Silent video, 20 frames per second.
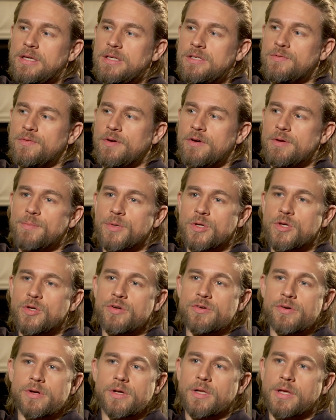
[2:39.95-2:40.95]
He's a very
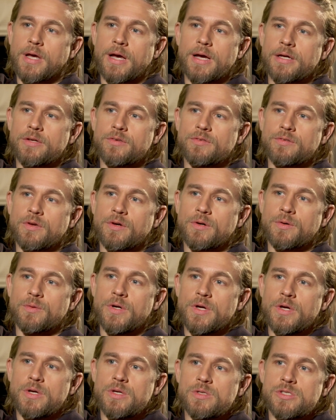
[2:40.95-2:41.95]
mercurial guy, so
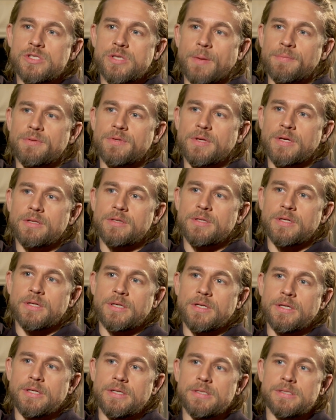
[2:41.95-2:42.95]
something that
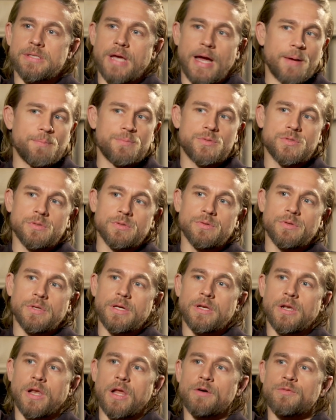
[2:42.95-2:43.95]
he's absolutely
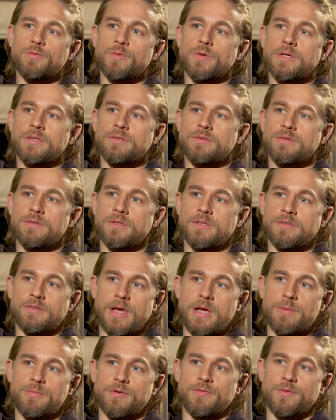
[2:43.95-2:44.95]
in love with the
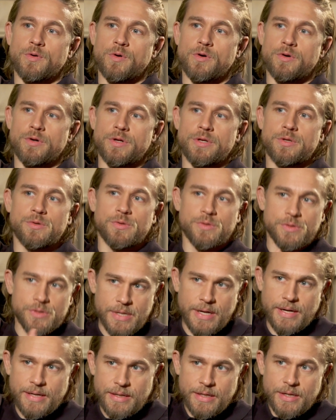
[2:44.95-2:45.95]
day before, and you'll
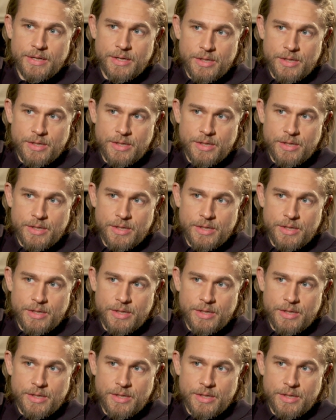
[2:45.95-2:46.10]
say,